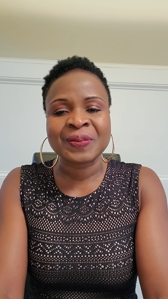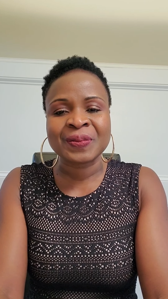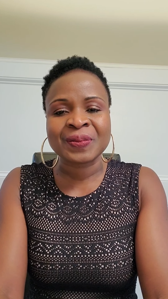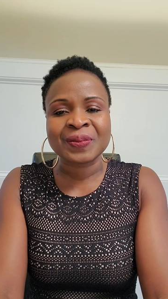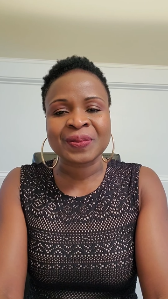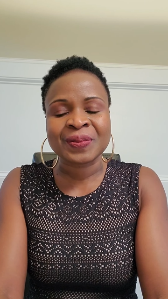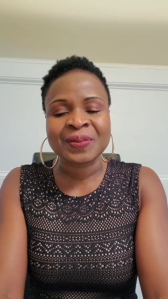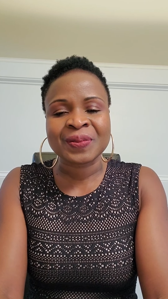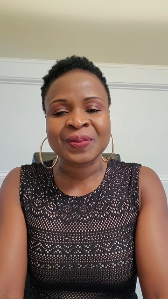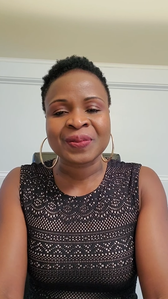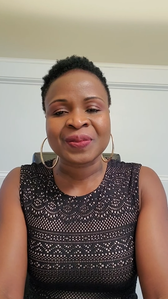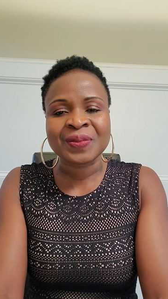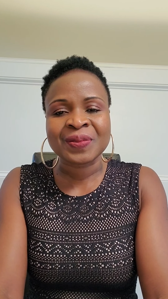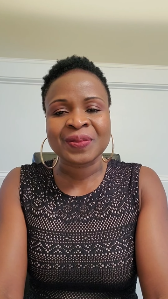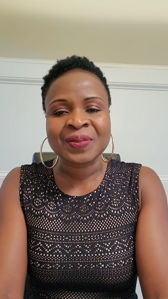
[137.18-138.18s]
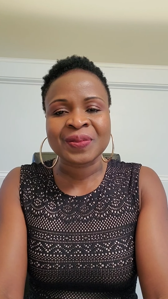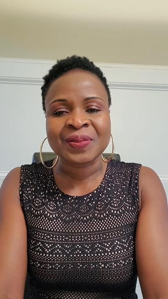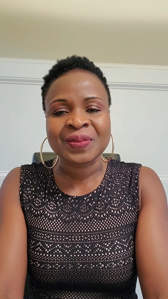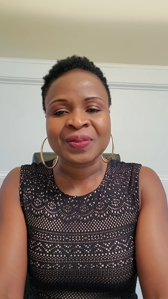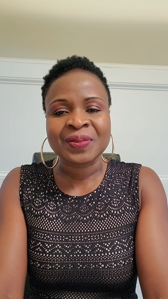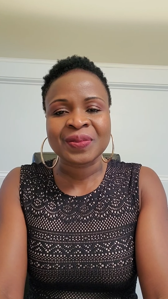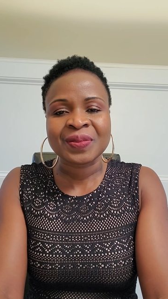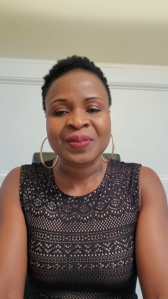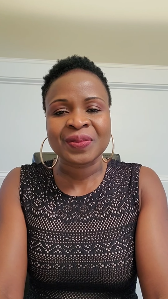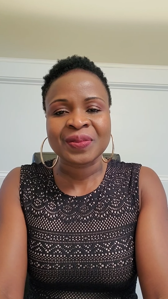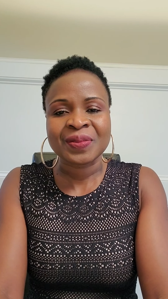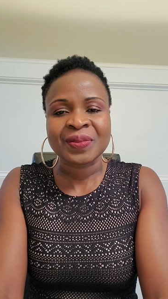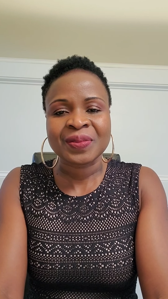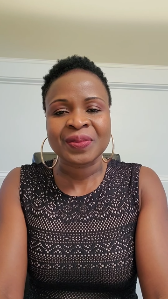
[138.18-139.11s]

No one is speaking in this clip.